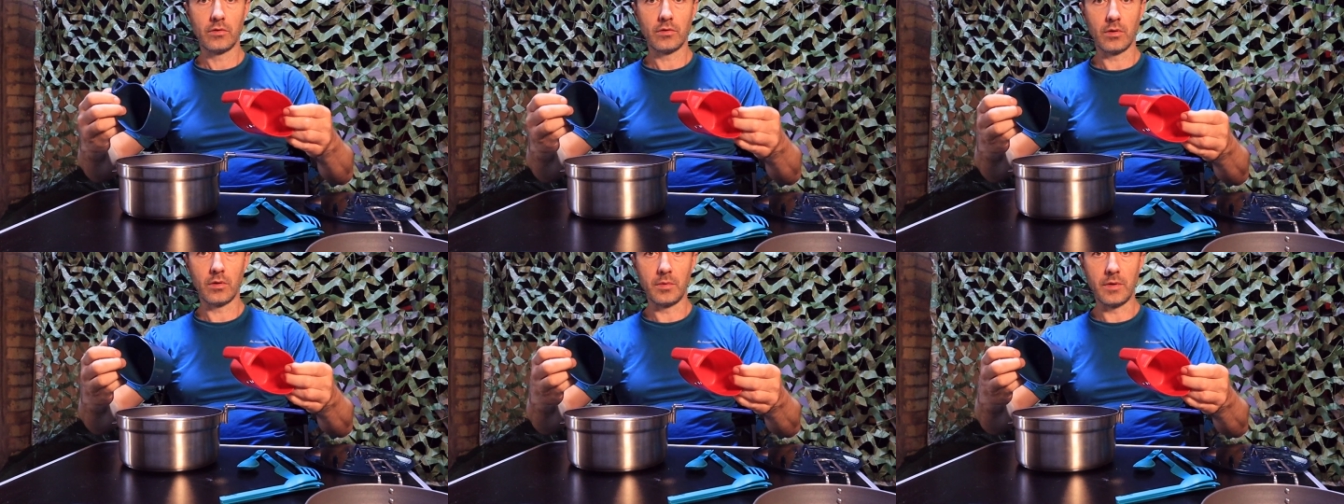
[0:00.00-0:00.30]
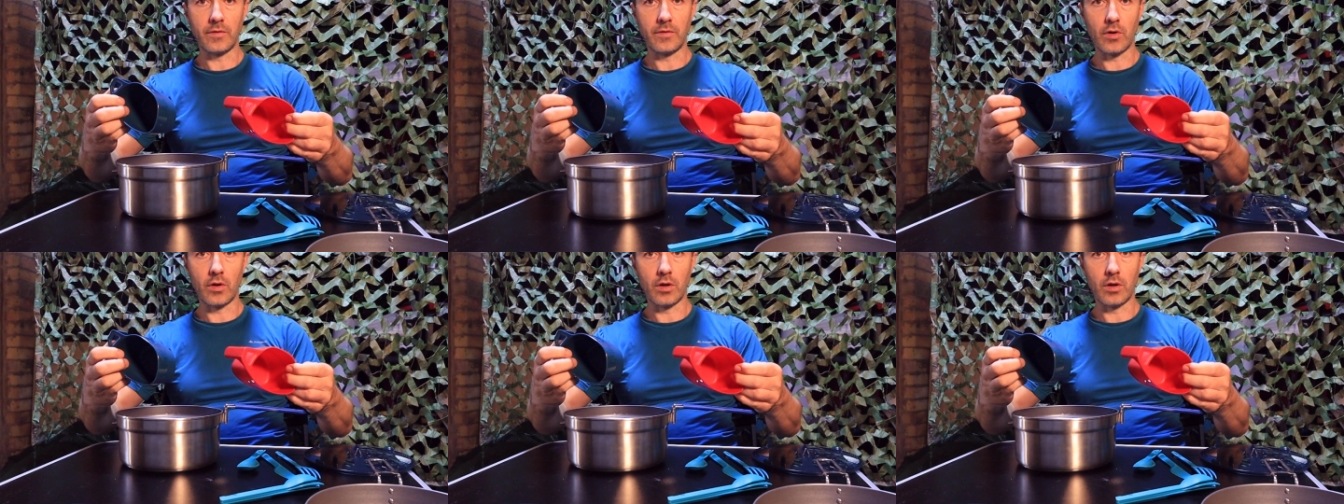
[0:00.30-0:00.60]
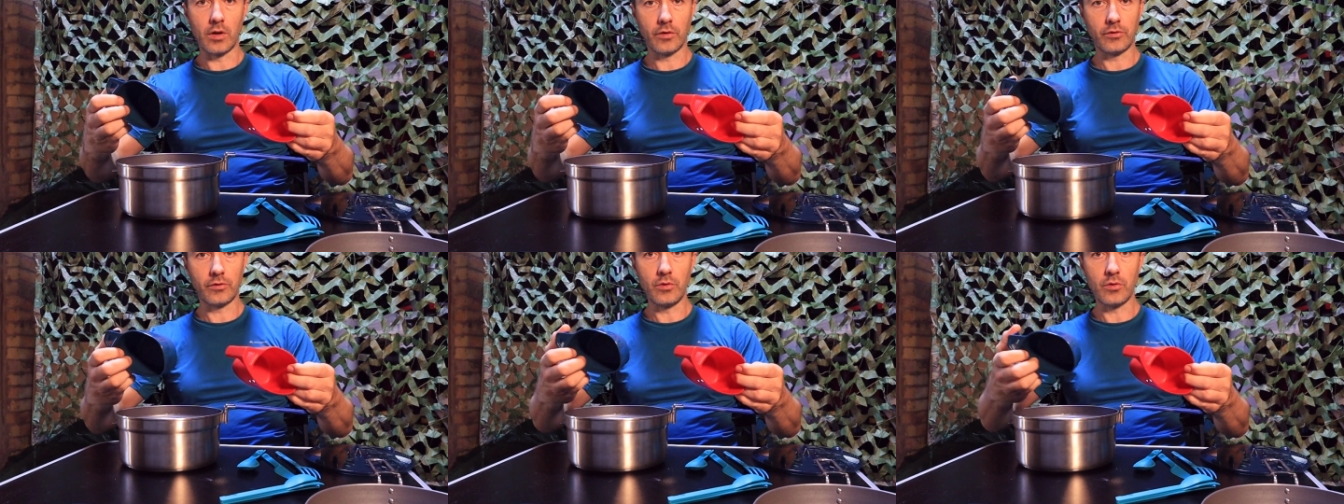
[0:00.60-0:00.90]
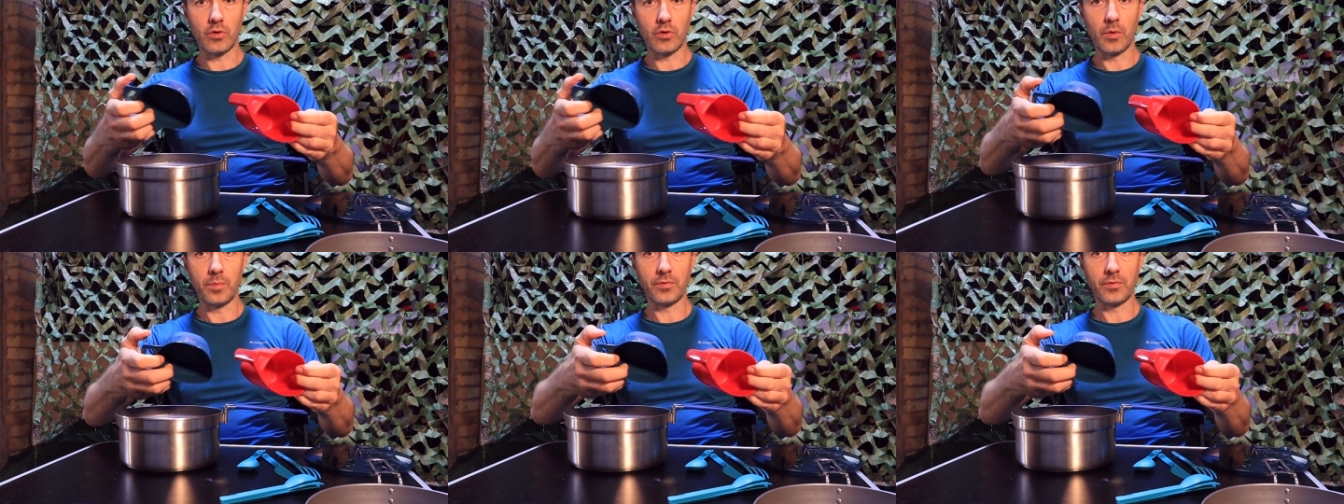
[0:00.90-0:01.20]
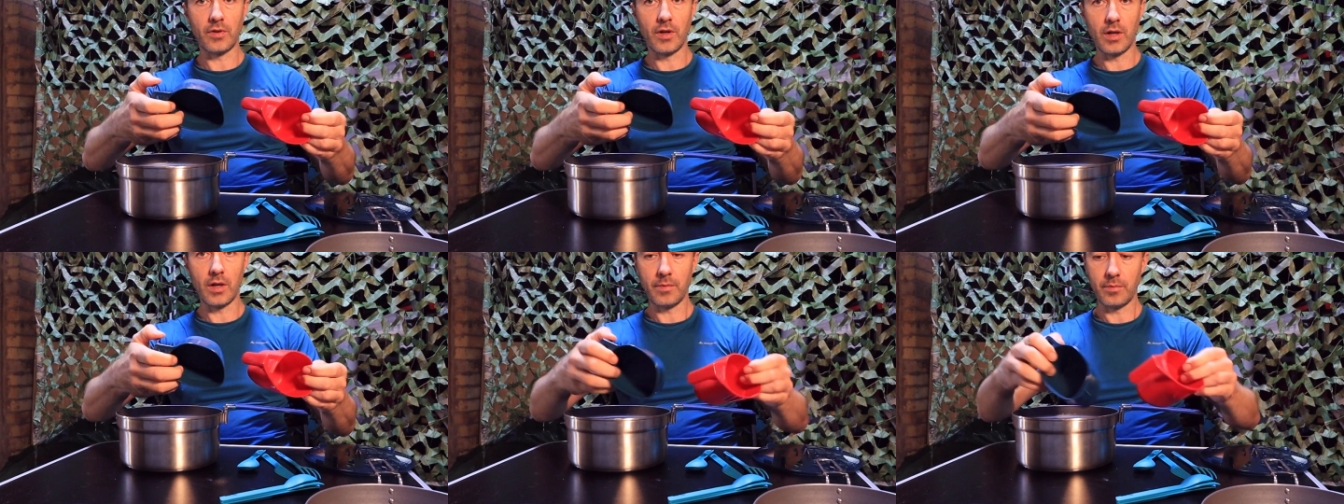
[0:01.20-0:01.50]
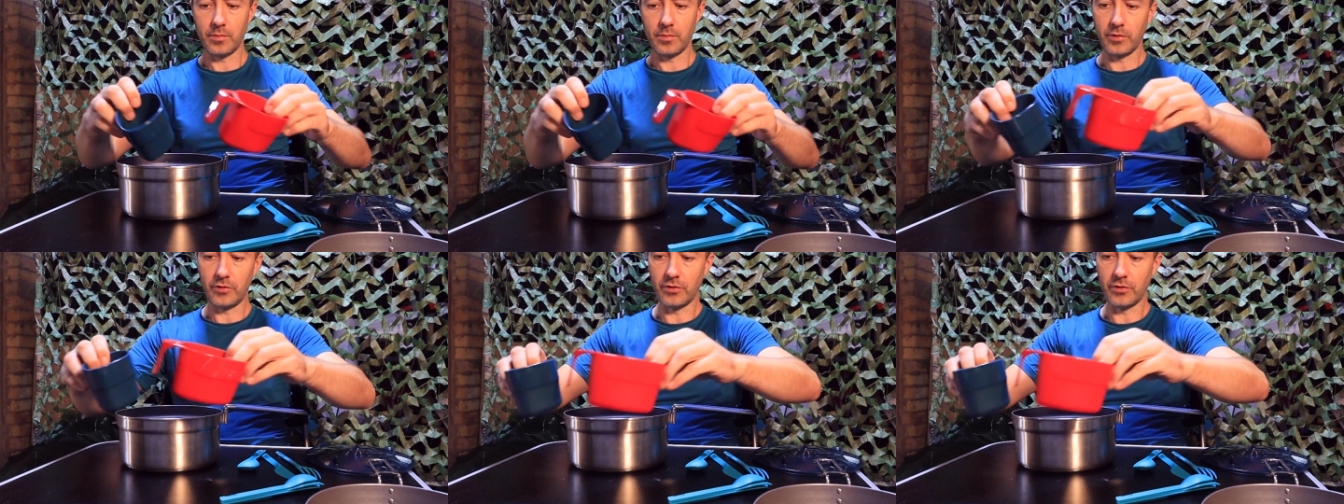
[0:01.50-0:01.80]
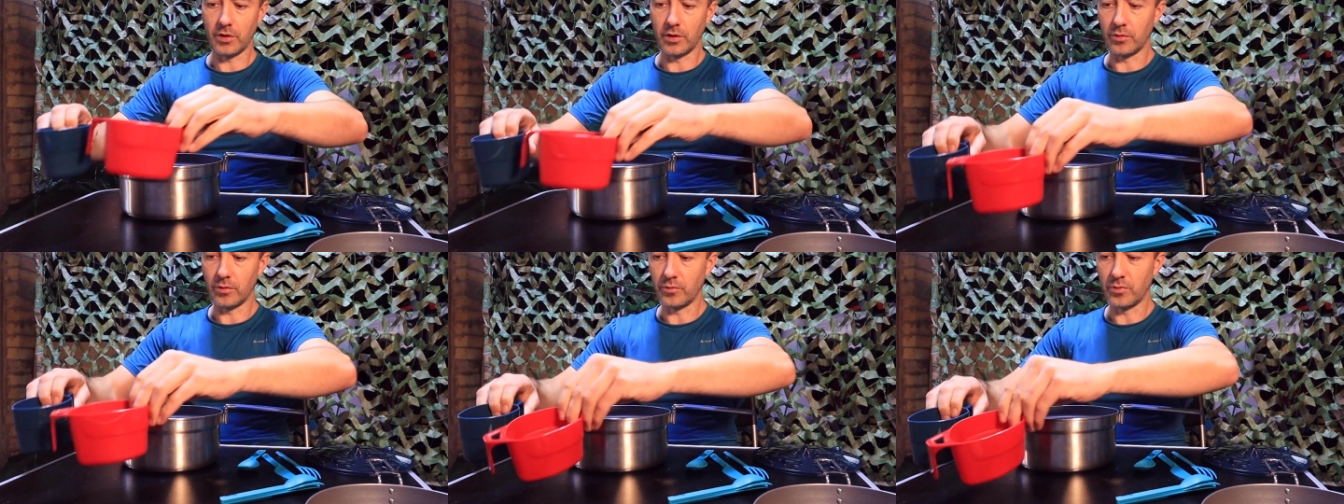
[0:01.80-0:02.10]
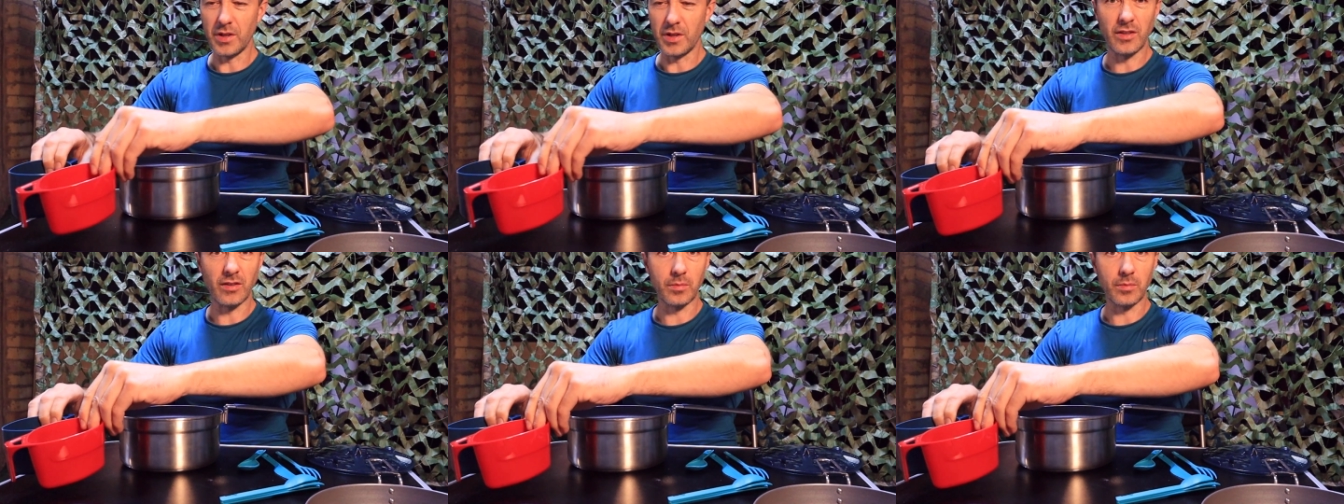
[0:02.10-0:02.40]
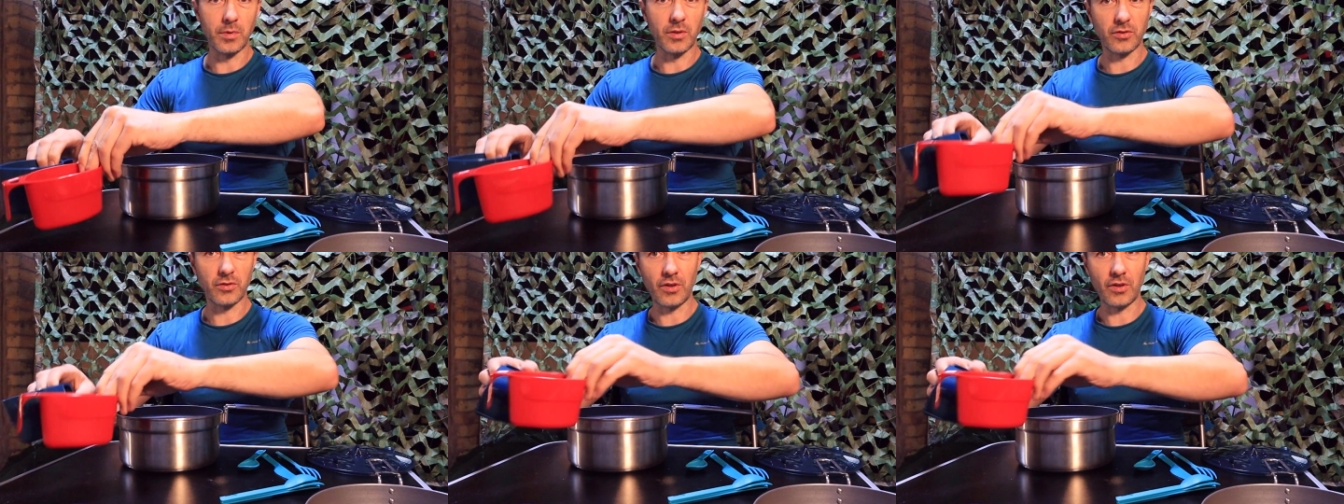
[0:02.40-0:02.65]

So we've got our two cups there, which are a reasonable